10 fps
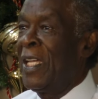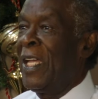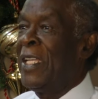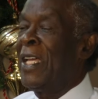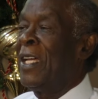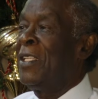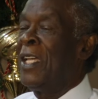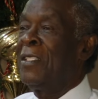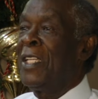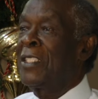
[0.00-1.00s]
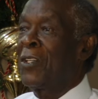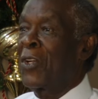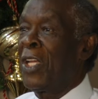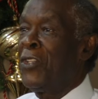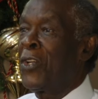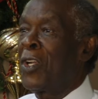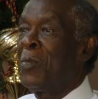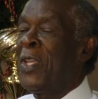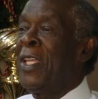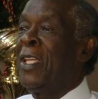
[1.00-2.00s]
And they said, okay, you're going
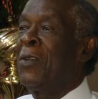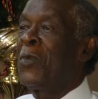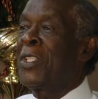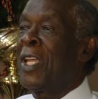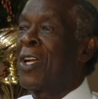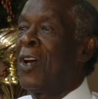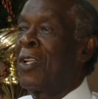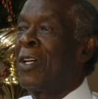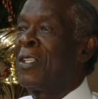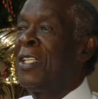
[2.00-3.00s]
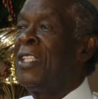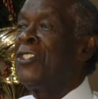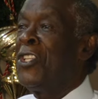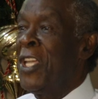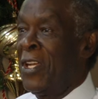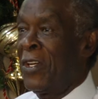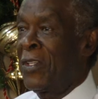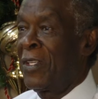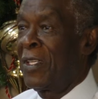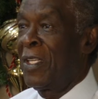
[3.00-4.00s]
to be what they call an engineer.